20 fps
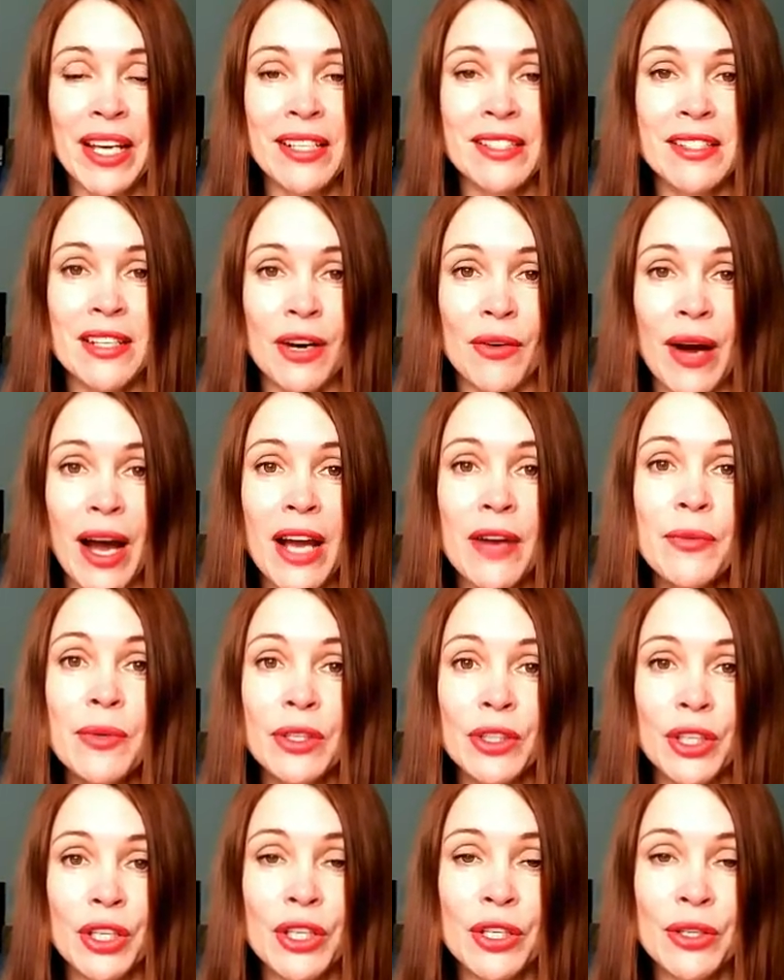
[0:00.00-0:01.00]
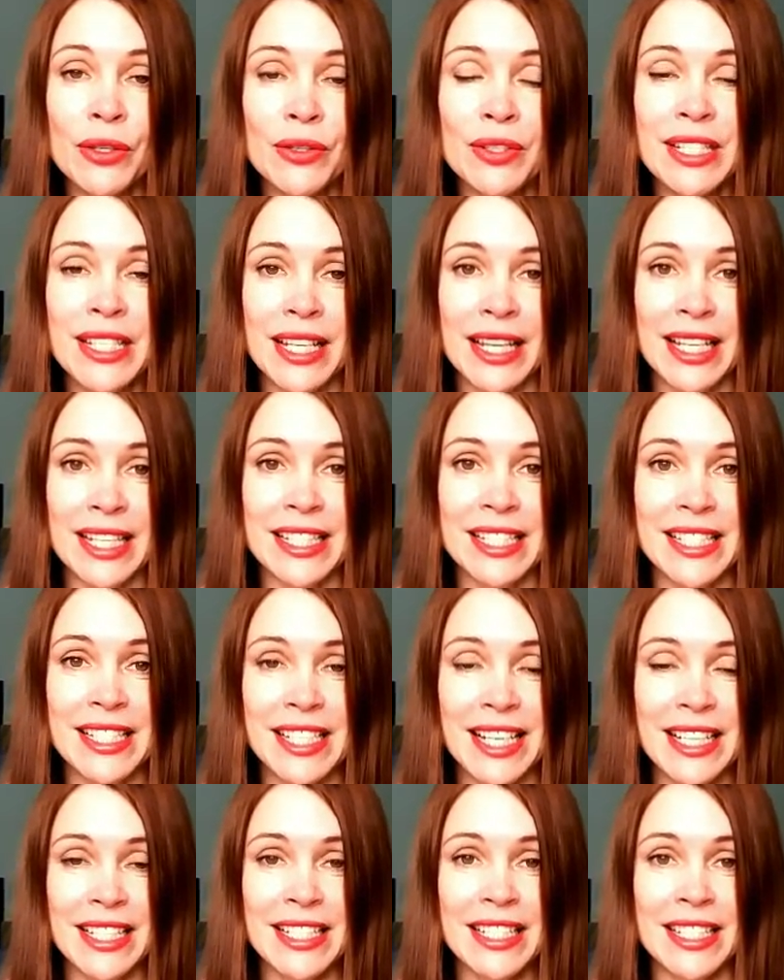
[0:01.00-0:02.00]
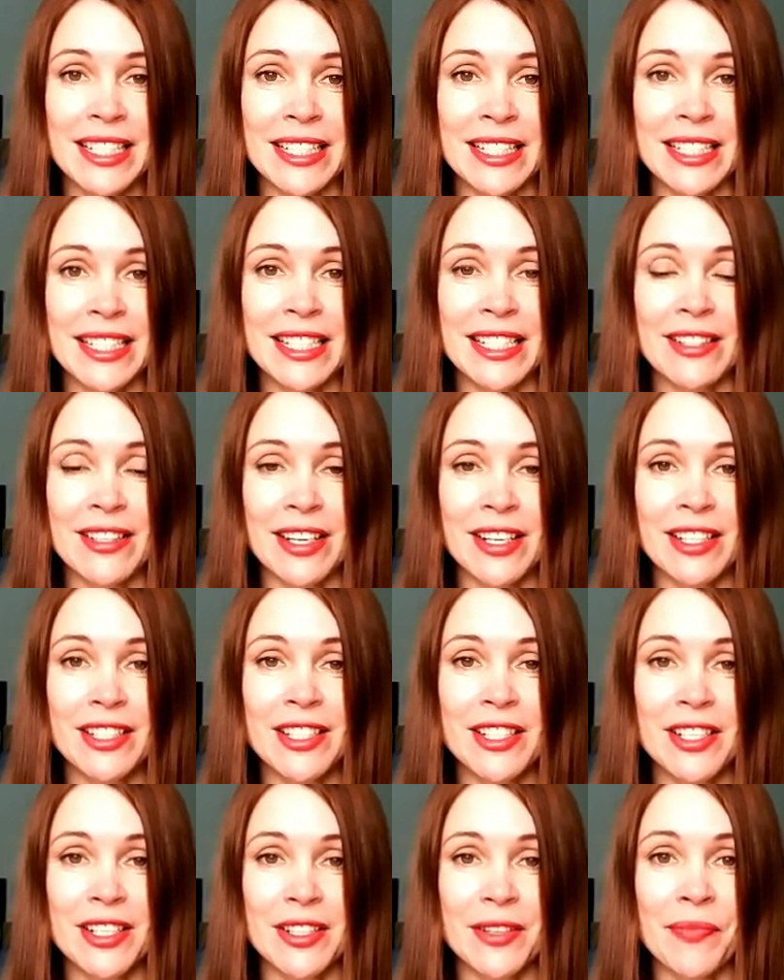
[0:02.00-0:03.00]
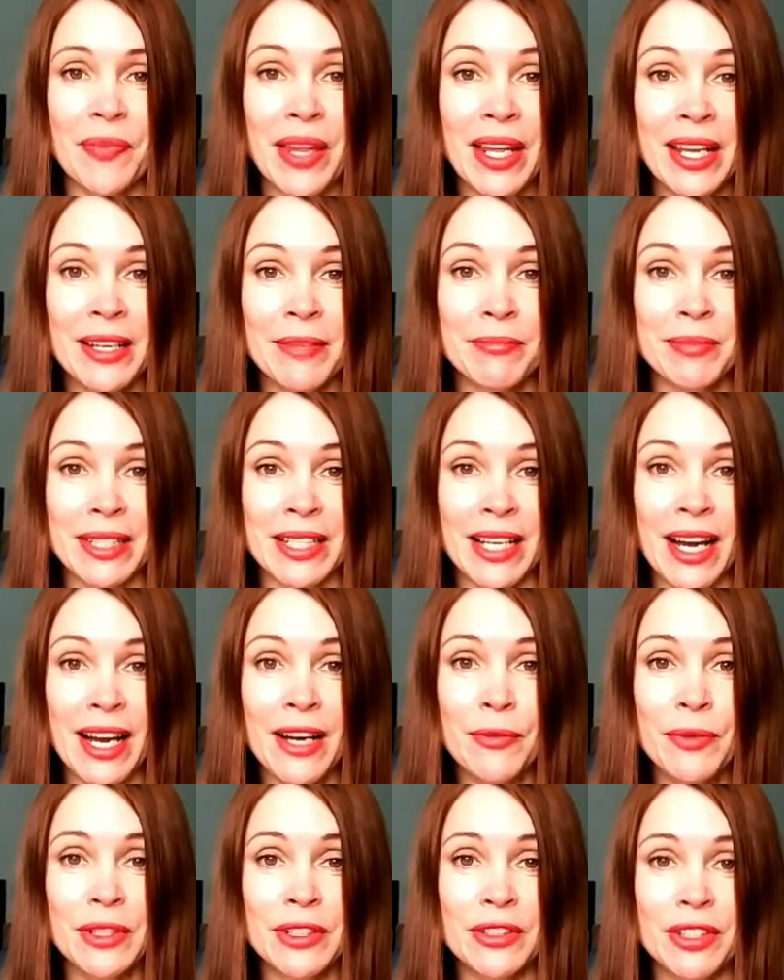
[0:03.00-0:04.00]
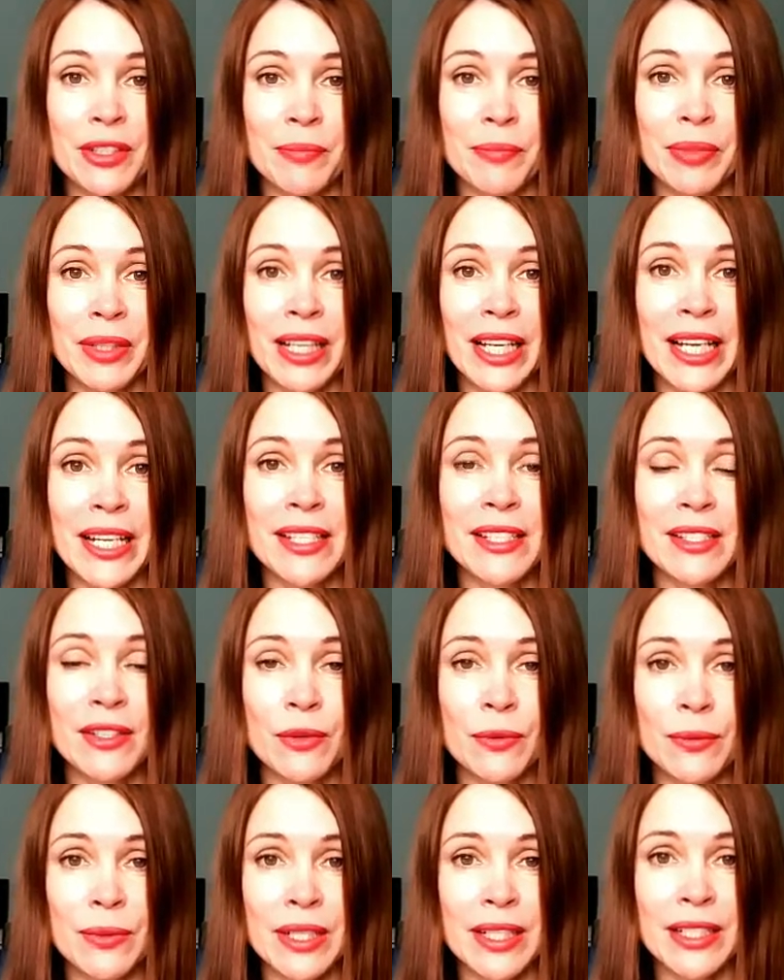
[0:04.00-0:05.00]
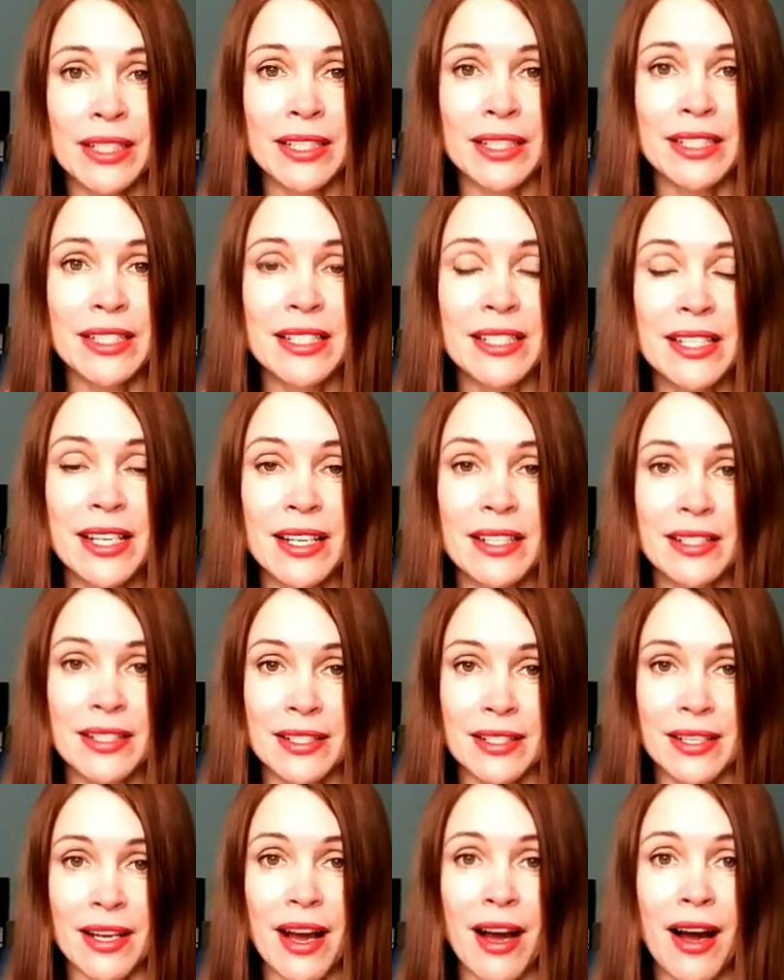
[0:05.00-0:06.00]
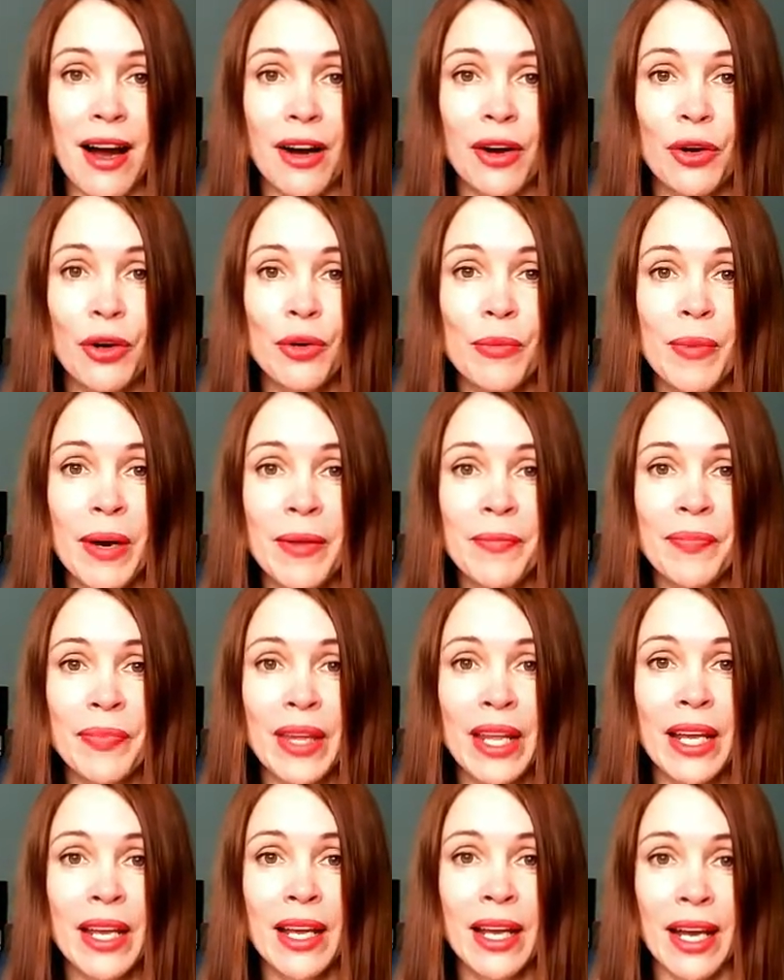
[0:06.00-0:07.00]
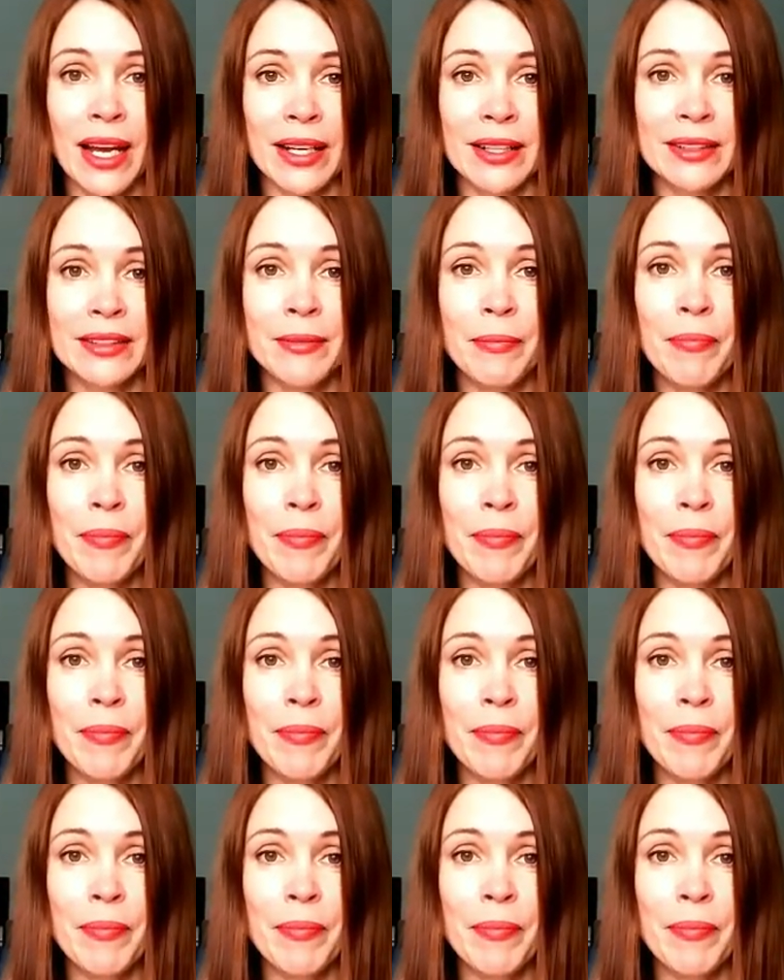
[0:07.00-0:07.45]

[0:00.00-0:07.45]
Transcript: So I will use this sentence structure, but I will replace words sākuma and